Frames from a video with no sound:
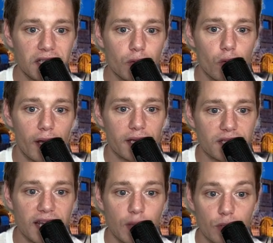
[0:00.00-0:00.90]
who I could
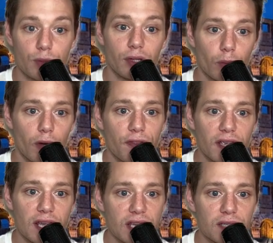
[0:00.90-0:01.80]
say he was really worth it
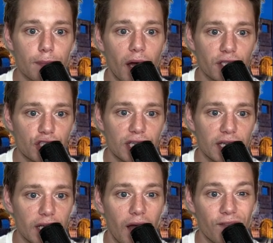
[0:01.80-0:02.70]
is
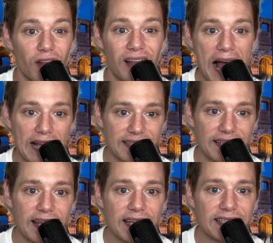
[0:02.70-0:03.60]
Mancini of the last
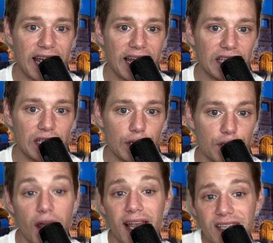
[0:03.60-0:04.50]
10 years.
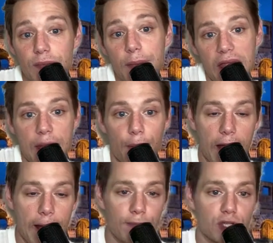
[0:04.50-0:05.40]
I guess maybe
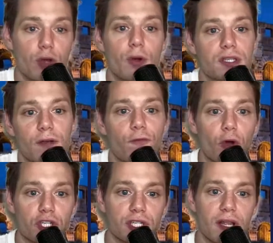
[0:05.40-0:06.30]
Abraham, too. It's
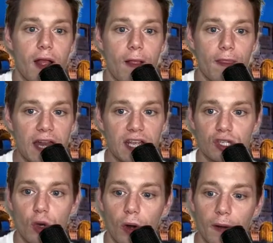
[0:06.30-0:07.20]
unfortunate that he
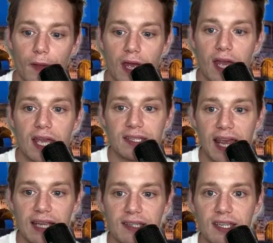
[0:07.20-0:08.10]
tore his
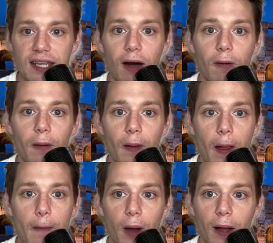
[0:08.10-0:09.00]
ACL.
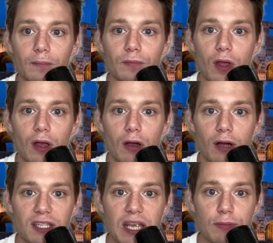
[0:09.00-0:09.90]
But
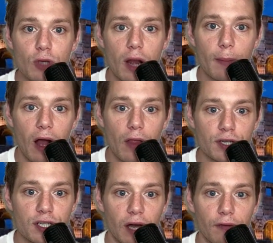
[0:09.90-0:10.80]
let's keep talking about other
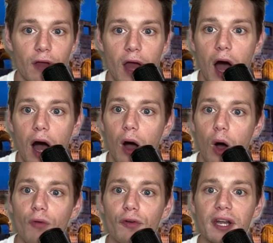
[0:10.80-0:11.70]
stuff.
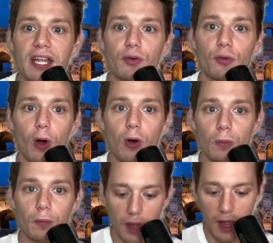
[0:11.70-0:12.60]
Over in
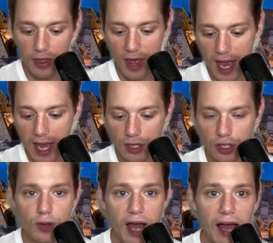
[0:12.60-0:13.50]
Rome, they
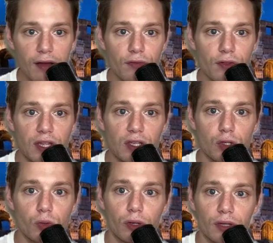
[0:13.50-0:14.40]
do have the
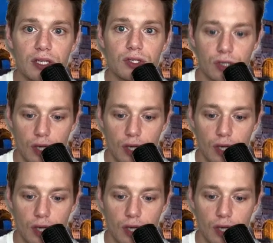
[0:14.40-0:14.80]
new release